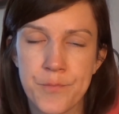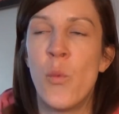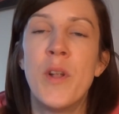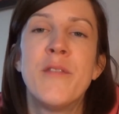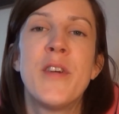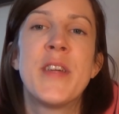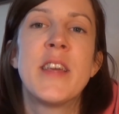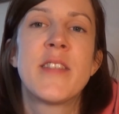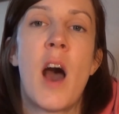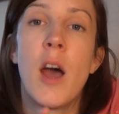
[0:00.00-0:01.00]
One of the
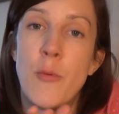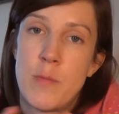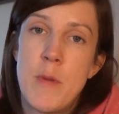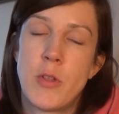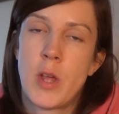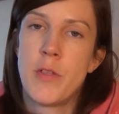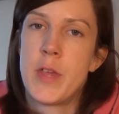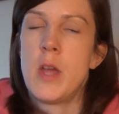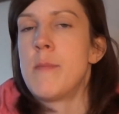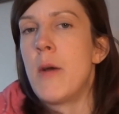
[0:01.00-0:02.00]
things that I was most
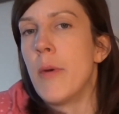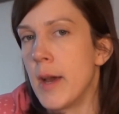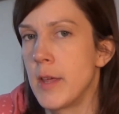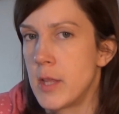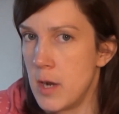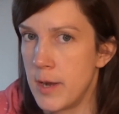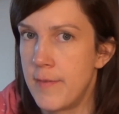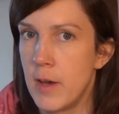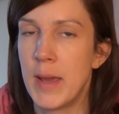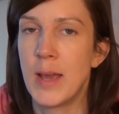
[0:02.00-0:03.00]
concerned about when I started
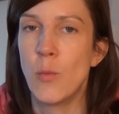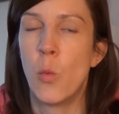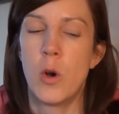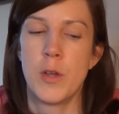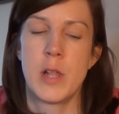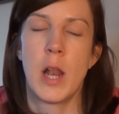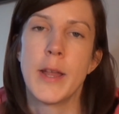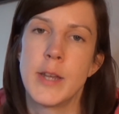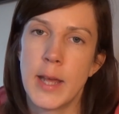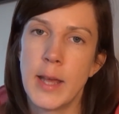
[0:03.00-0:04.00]
filming was
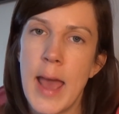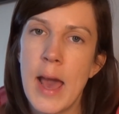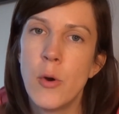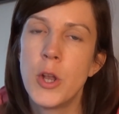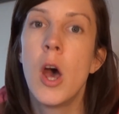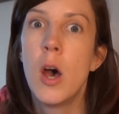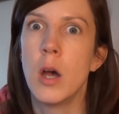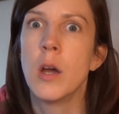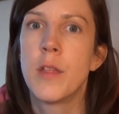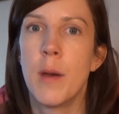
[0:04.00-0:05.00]
lighting. How on
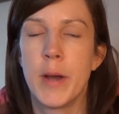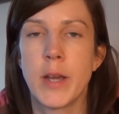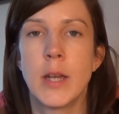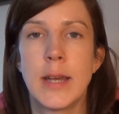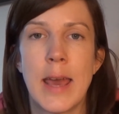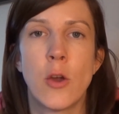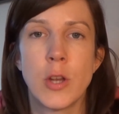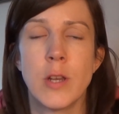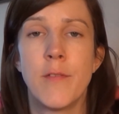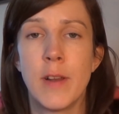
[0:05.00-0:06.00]
earth am I going to get good
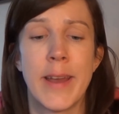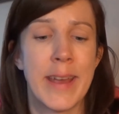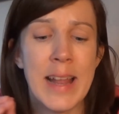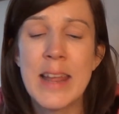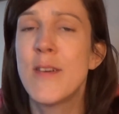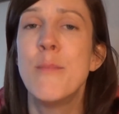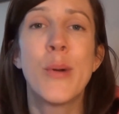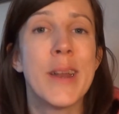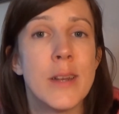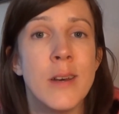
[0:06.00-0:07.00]
enough lighting? I live in
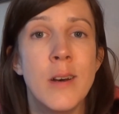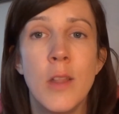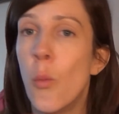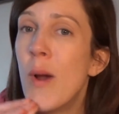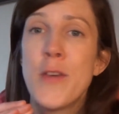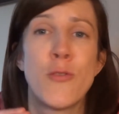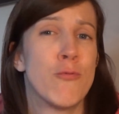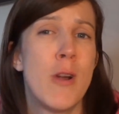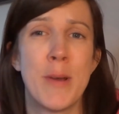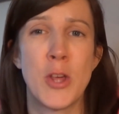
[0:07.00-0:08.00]
Britain. The weather's
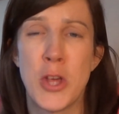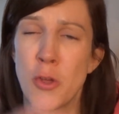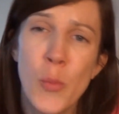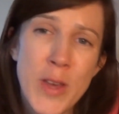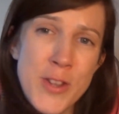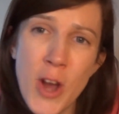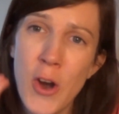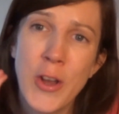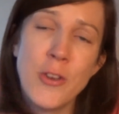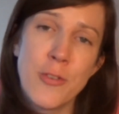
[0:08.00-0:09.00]
rubbish. It's always
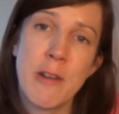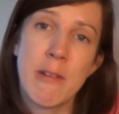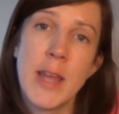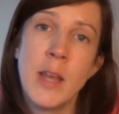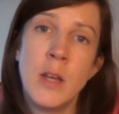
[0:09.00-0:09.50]
dark and dreary.